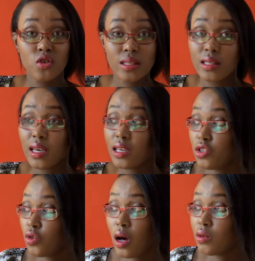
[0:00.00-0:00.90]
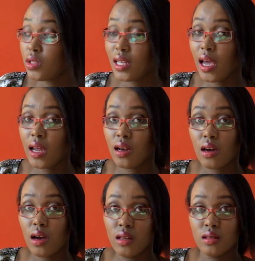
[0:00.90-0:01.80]
just in case you're outside
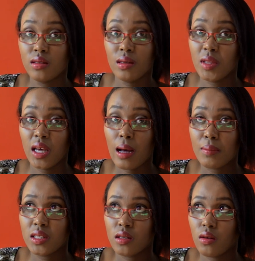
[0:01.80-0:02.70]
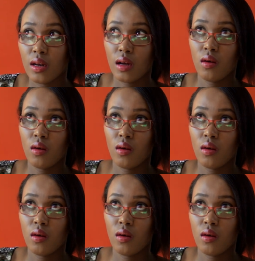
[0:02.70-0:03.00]
and something happens and you're like,